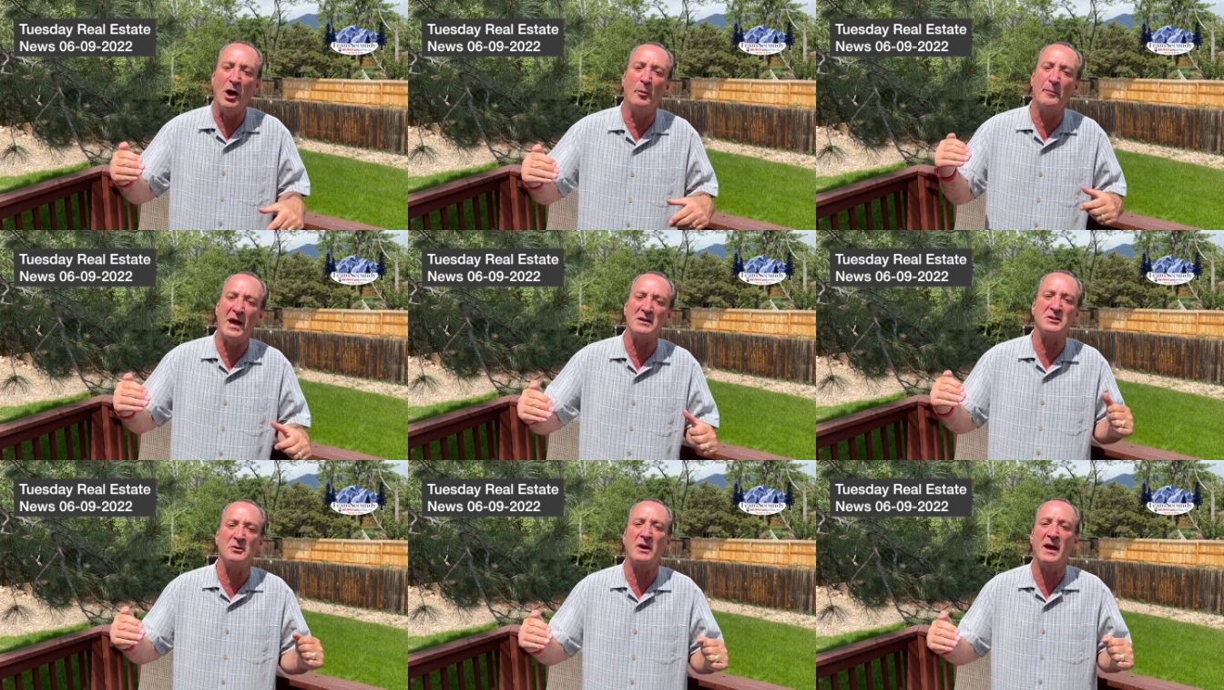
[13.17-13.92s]
El
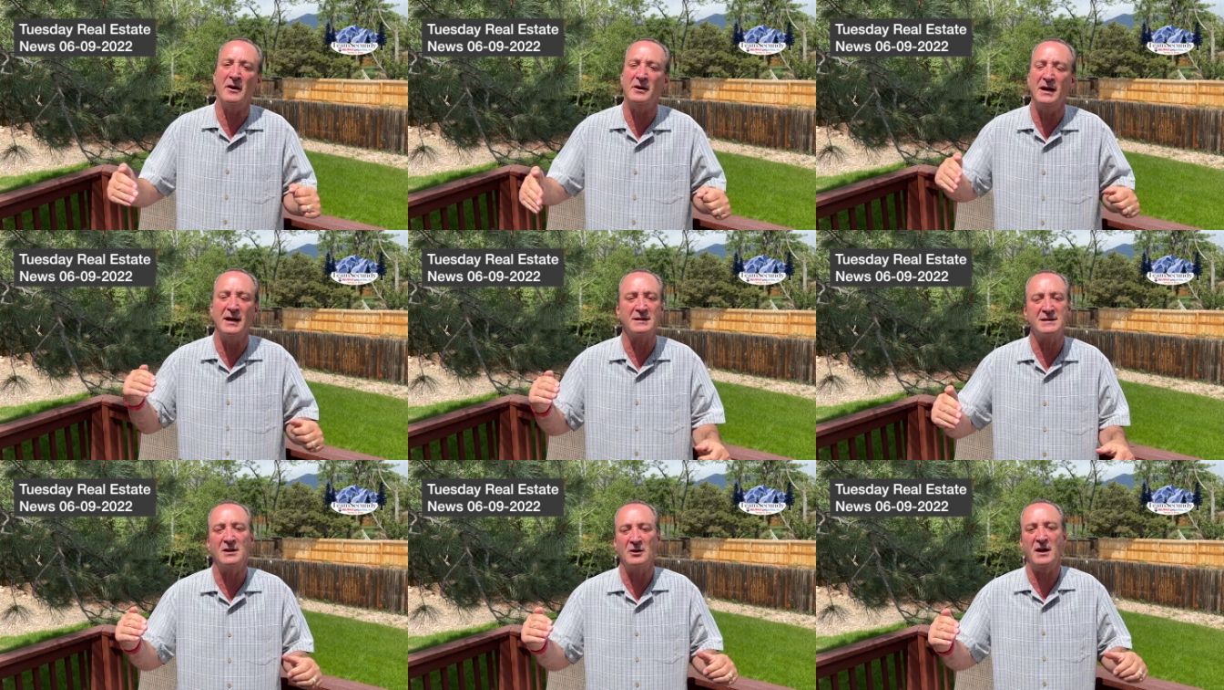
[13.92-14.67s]
Paso County and
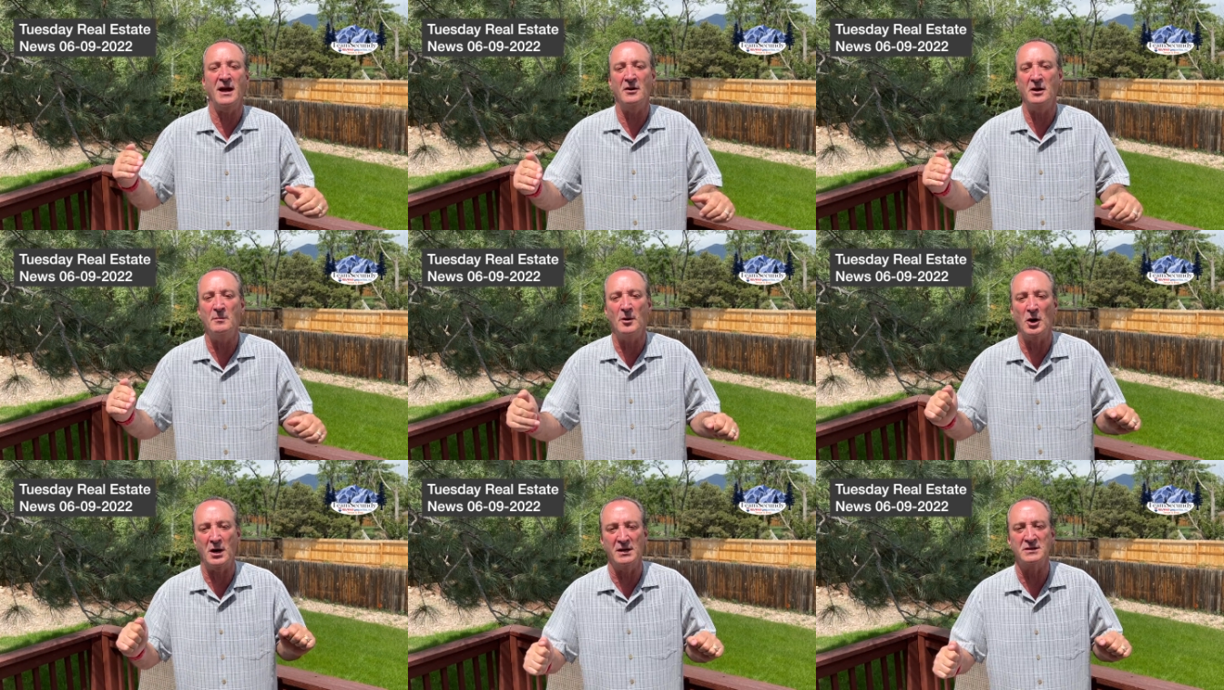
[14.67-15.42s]
Teller County
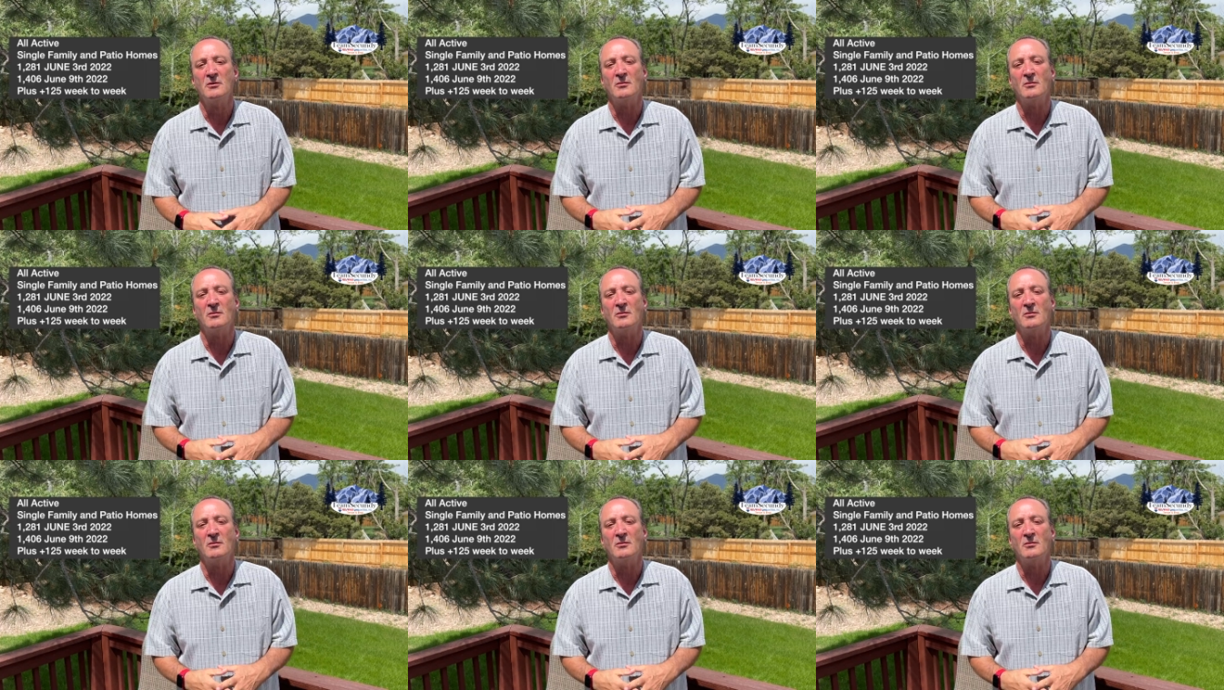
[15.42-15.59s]
markets.